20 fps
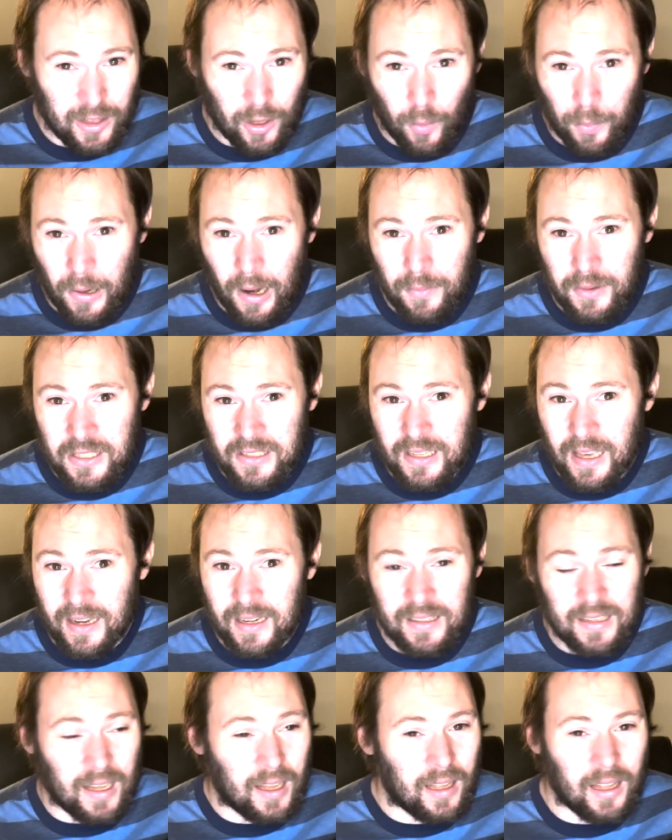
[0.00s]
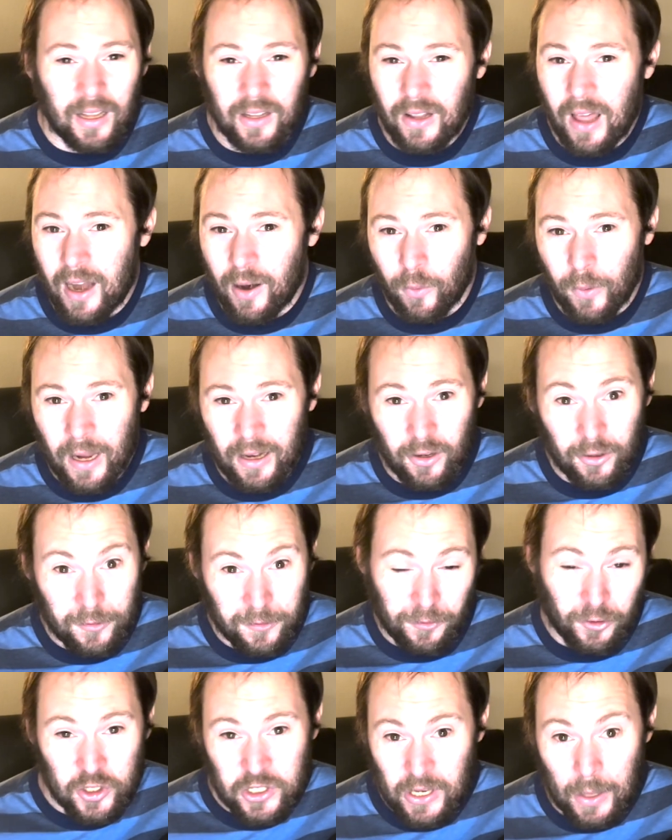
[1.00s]
They'll probably set a lot of
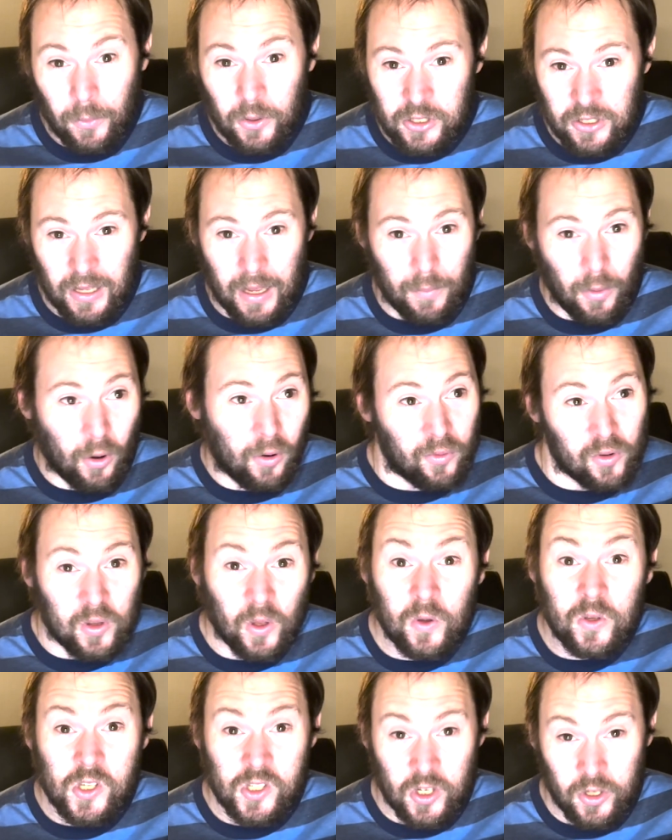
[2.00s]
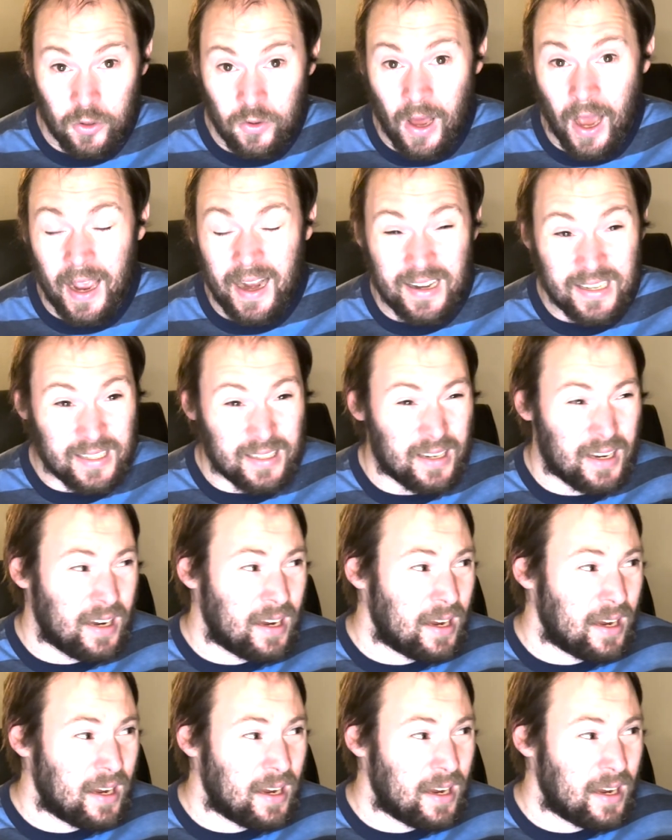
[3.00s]
records for SummerSlam over those two nights.